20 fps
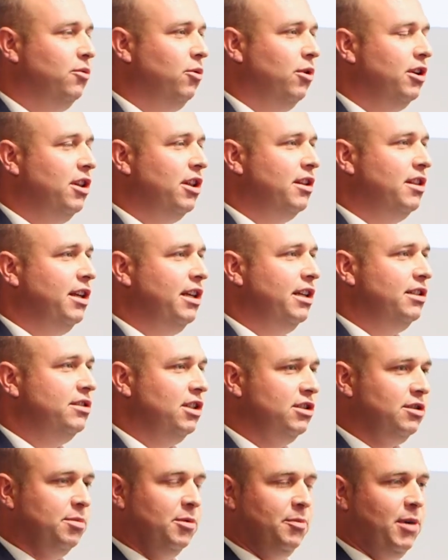One of the things
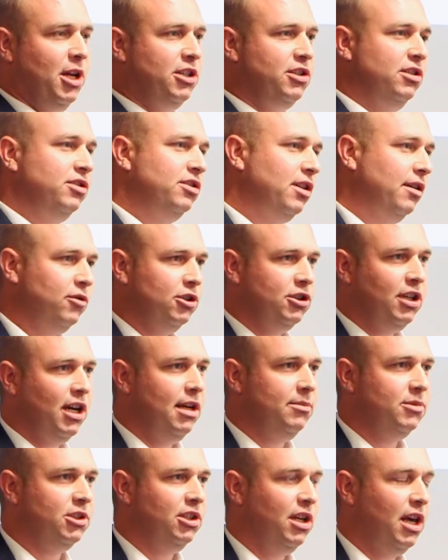that's been mentioned several
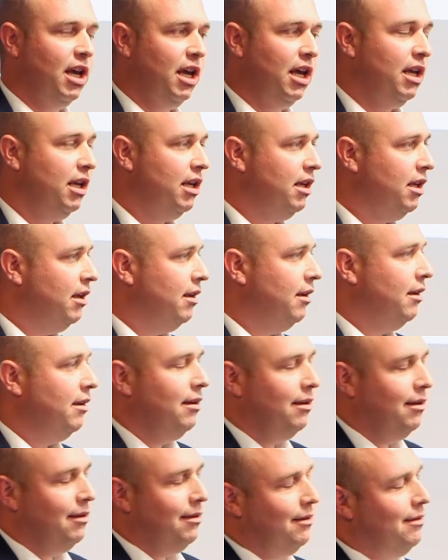times today,
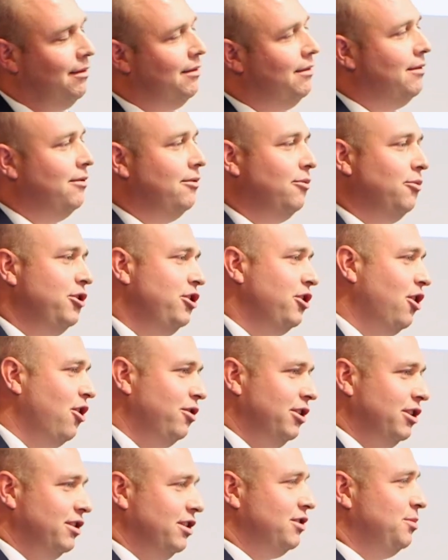we
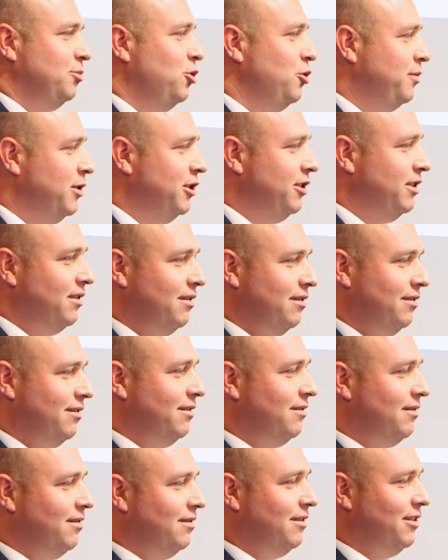know that this movement
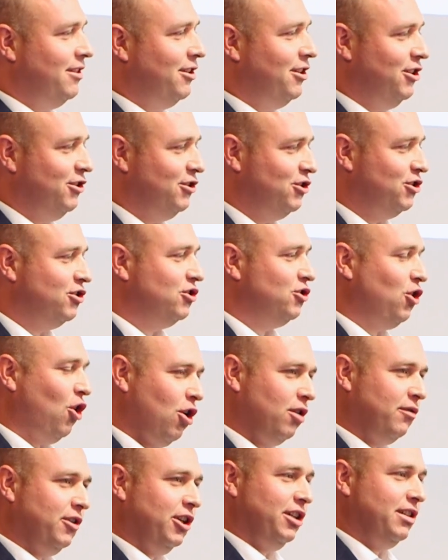is
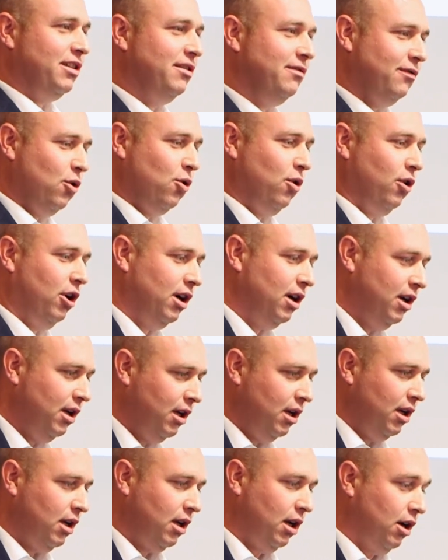starving for
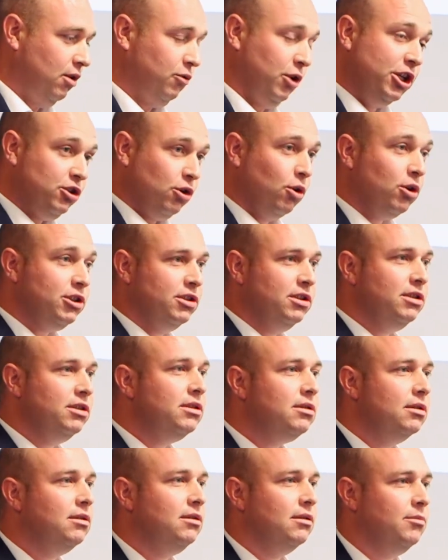
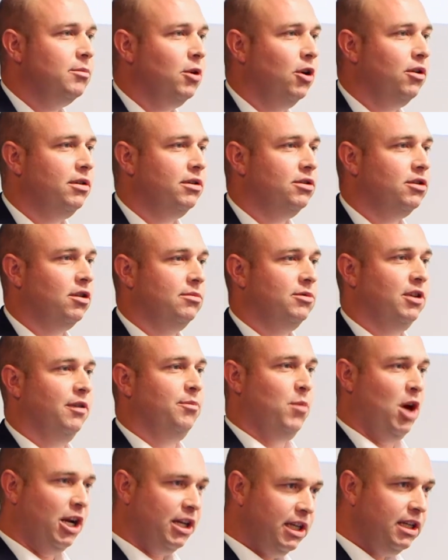resources, both in terms of
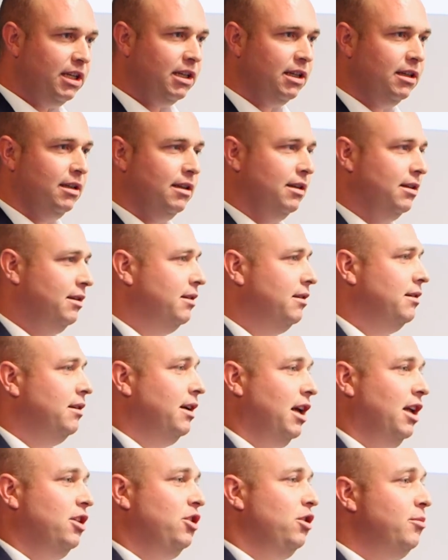money
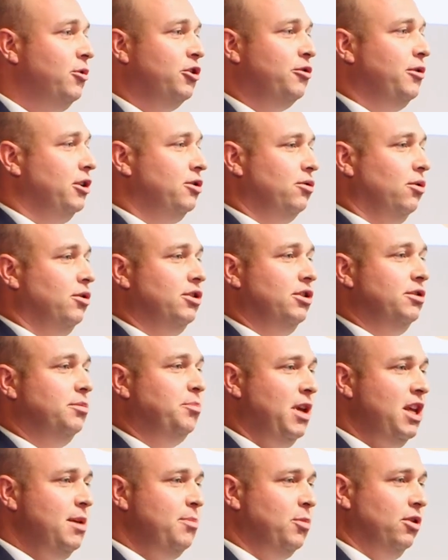and human resources,
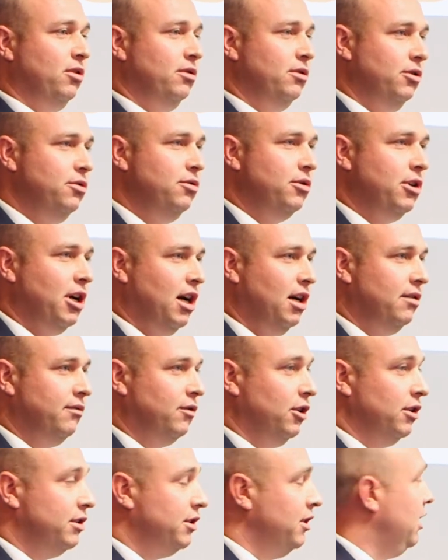people, new
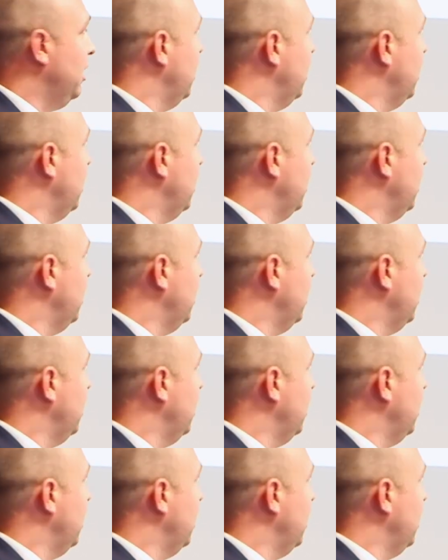converts.